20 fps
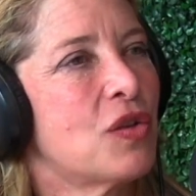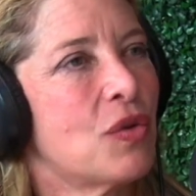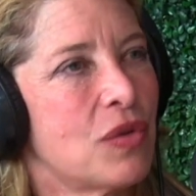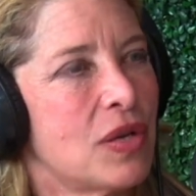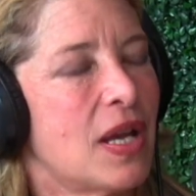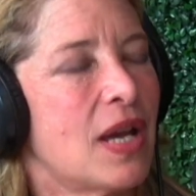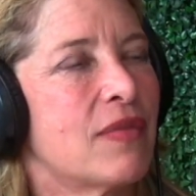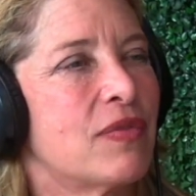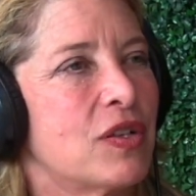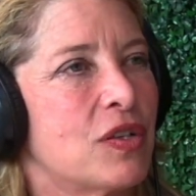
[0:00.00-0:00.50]

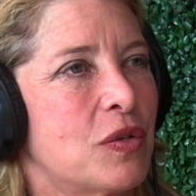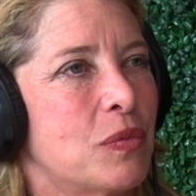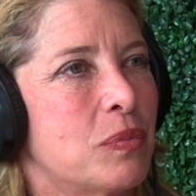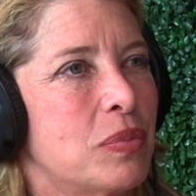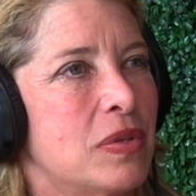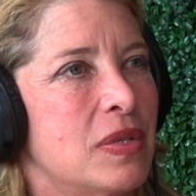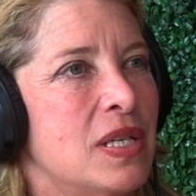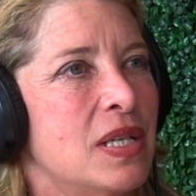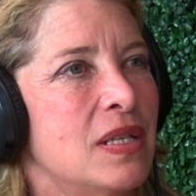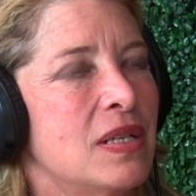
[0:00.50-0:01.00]
don't have the
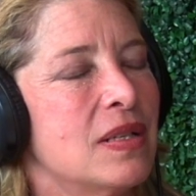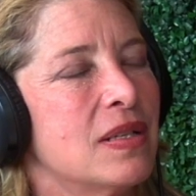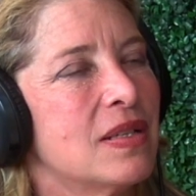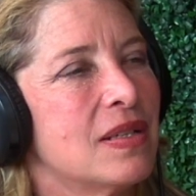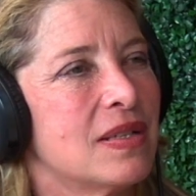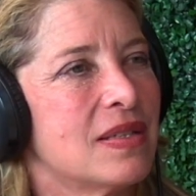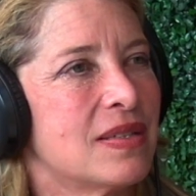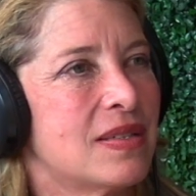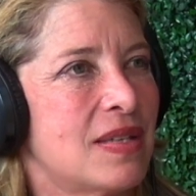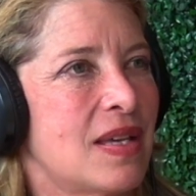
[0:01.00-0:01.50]
complete
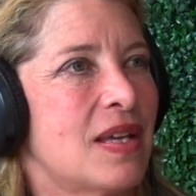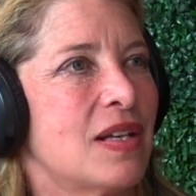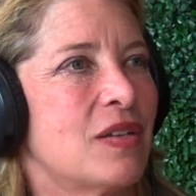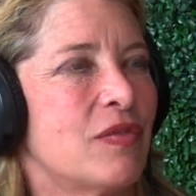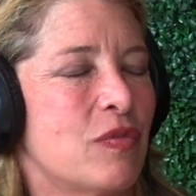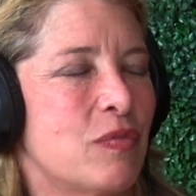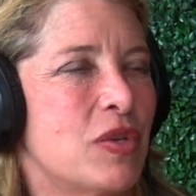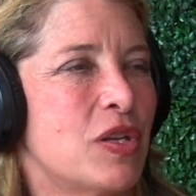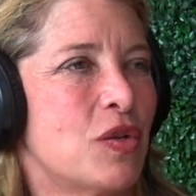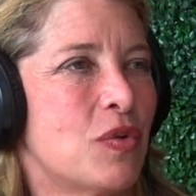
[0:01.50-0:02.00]
set
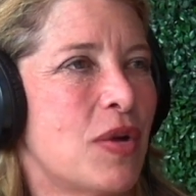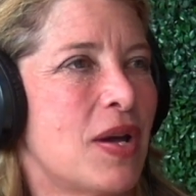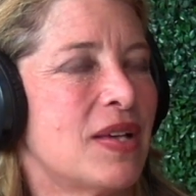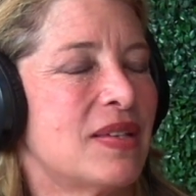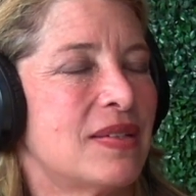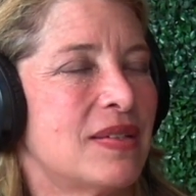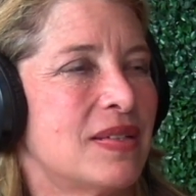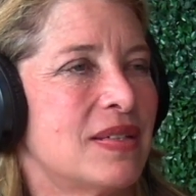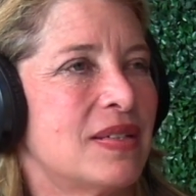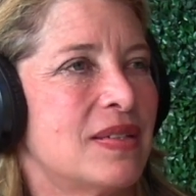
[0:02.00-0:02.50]
of amino
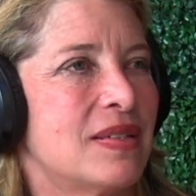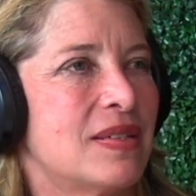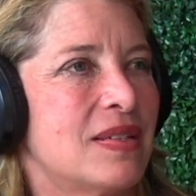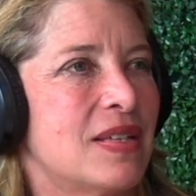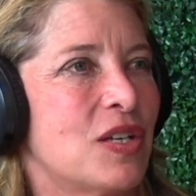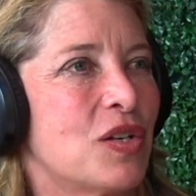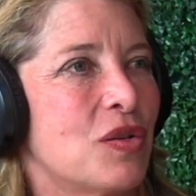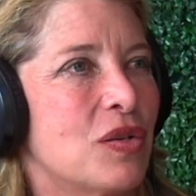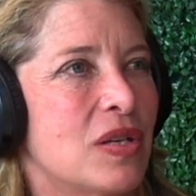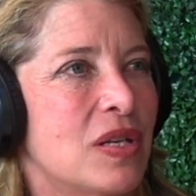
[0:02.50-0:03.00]
acids
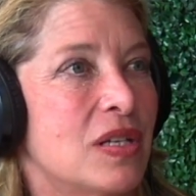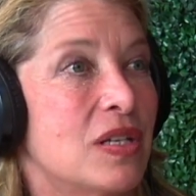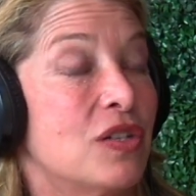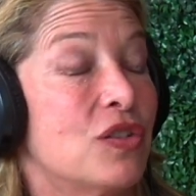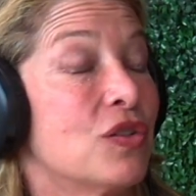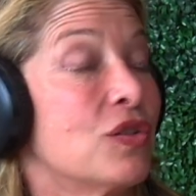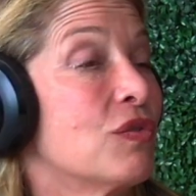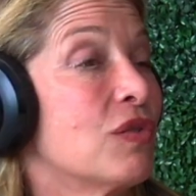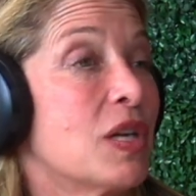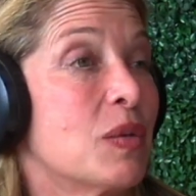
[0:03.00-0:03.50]
that are
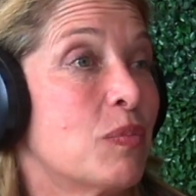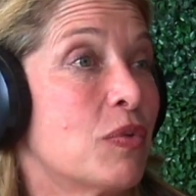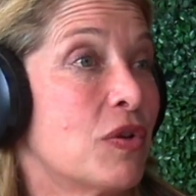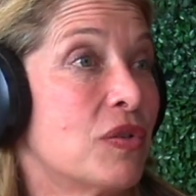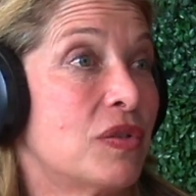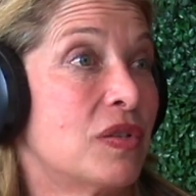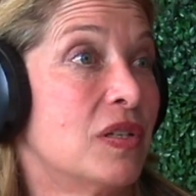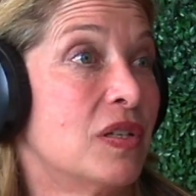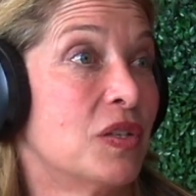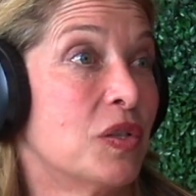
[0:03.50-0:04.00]
needed to create
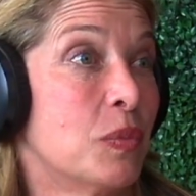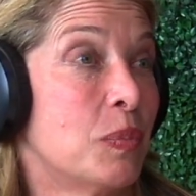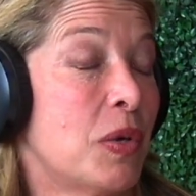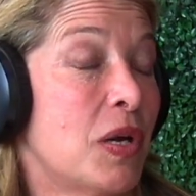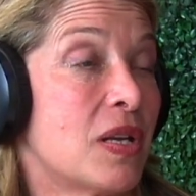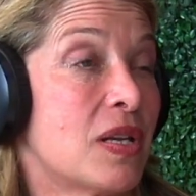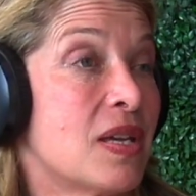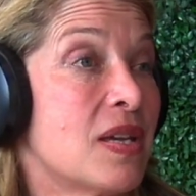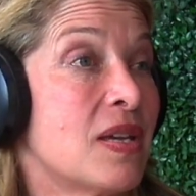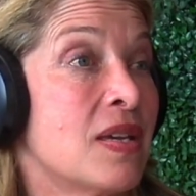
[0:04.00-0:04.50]
protein in your
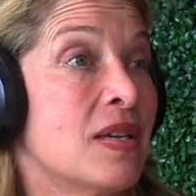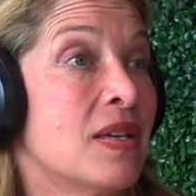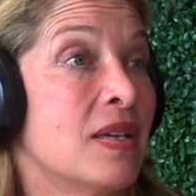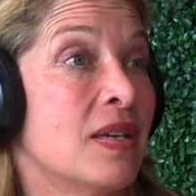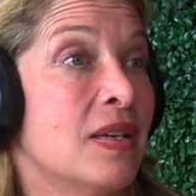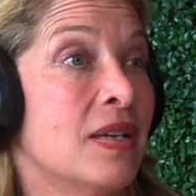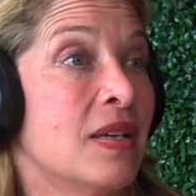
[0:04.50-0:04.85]
body.